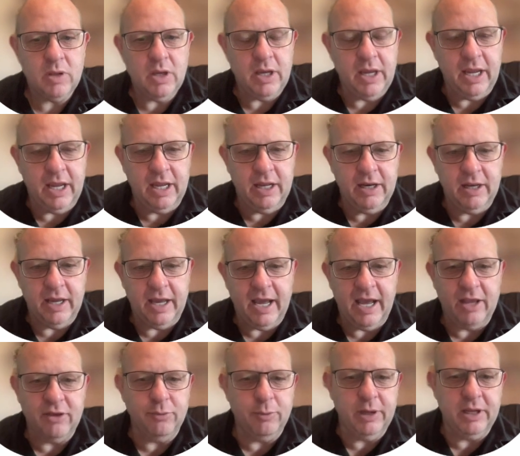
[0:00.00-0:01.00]
And
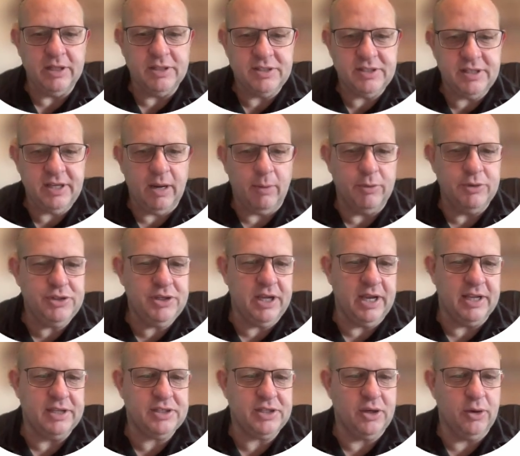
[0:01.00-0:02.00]
as we can see, I want you
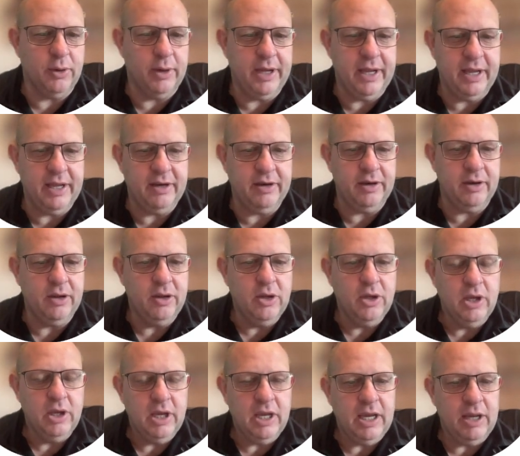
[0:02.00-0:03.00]
guys to go ahead
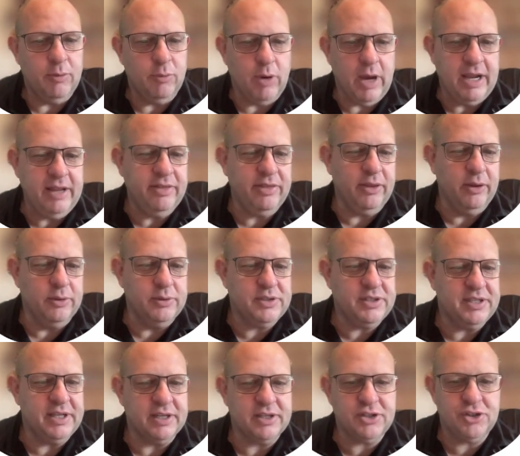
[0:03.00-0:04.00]
and write those
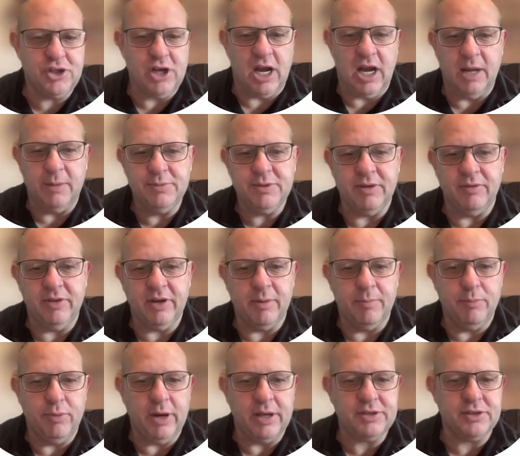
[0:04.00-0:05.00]
6 jobs of the
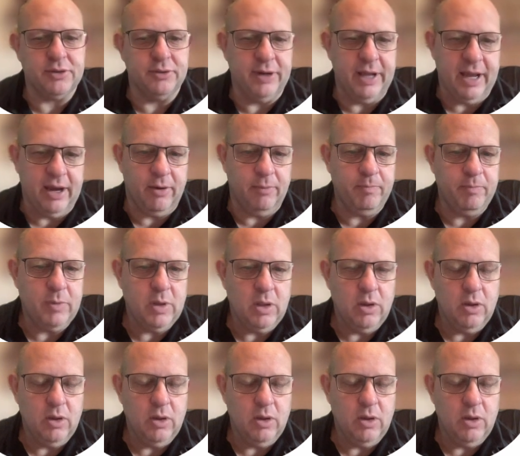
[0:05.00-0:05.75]
compressor down.